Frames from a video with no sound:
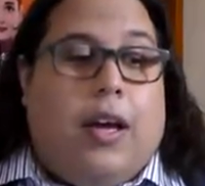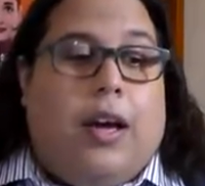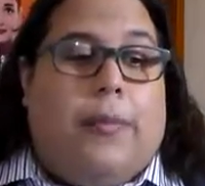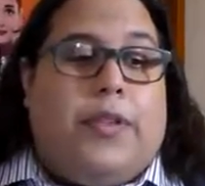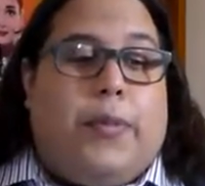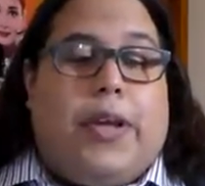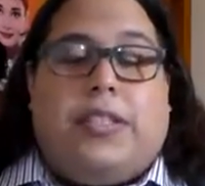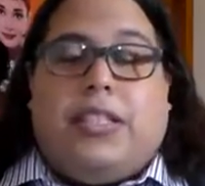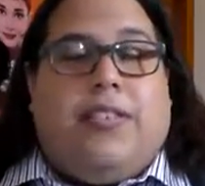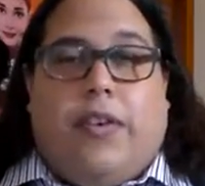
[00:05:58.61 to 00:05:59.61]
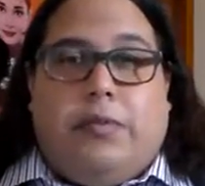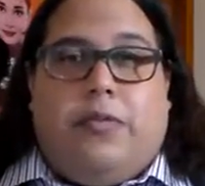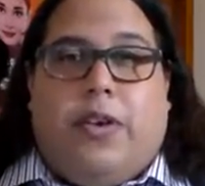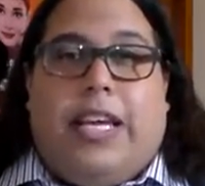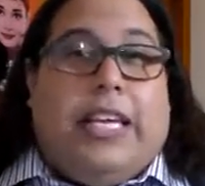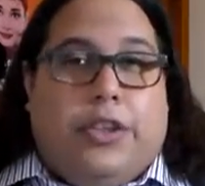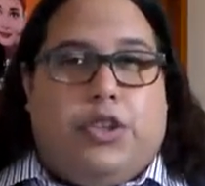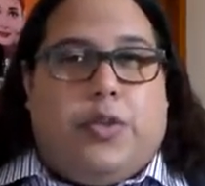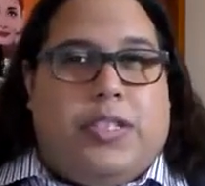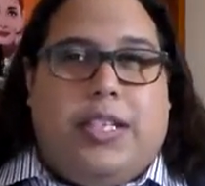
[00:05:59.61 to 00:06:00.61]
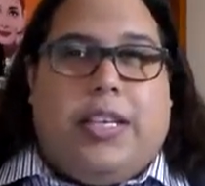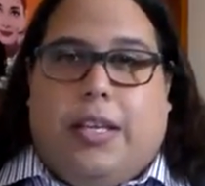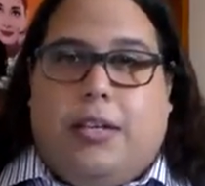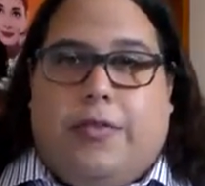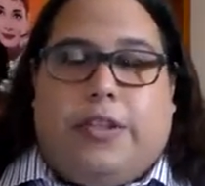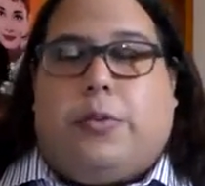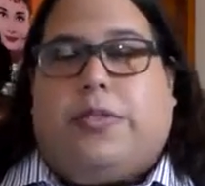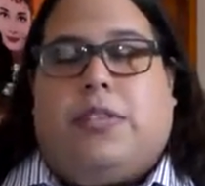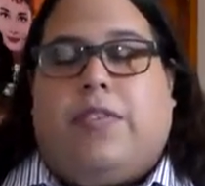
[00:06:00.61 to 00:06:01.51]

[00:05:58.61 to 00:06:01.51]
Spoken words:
The presidents have always been very interesting individuals.